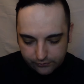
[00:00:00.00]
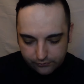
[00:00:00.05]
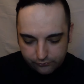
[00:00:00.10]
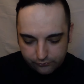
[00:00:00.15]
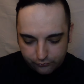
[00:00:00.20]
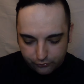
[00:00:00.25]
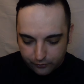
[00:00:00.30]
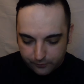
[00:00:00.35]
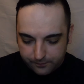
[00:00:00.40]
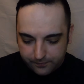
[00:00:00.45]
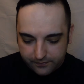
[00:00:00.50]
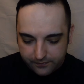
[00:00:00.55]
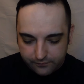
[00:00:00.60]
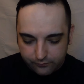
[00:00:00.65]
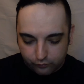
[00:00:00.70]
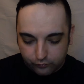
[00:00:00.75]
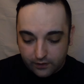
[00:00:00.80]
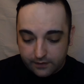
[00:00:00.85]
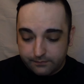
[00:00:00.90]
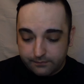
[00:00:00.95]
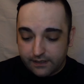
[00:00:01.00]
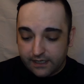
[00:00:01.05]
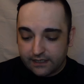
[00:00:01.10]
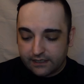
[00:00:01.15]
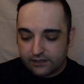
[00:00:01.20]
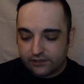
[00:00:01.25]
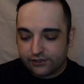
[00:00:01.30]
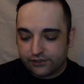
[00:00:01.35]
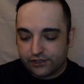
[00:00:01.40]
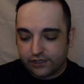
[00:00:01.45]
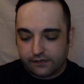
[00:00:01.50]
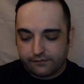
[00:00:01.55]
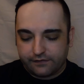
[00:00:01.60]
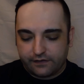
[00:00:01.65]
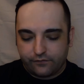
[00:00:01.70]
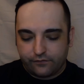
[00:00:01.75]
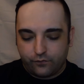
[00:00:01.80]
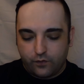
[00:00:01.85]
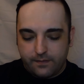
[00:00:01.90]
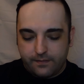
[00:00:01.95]
group run by
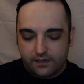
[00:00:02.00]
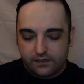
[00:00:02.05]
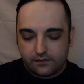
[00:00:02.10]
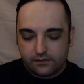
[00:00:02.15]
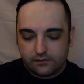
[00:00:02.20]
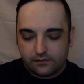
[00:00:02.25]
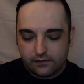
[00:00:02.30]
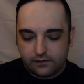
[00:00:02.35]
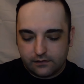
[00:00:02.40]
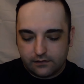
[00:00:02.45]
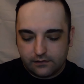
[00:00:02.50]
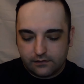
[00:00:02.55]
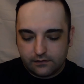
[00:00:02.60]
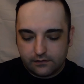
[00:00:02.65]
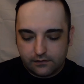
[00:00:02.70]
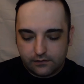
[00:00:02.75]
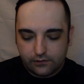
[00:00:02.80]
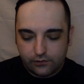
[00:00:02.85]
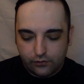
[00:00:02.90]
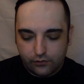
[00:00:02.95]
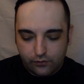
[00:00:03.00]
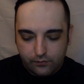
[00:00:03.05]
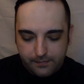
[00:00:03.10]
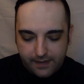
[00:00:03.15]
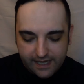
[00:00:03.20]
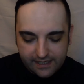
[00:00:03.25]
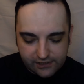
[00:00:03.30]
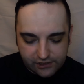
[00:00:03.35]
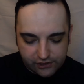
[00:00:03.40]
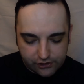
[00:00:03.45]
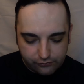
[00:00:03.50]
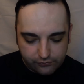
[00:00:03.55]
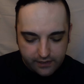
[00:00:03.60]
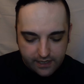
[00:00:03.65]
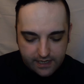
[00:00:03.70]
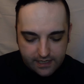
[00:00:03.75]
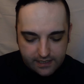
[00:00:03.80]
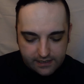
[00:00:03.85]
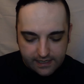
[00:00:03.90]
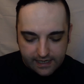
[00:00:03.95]
conservative women who
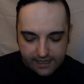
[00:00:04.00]
masquerade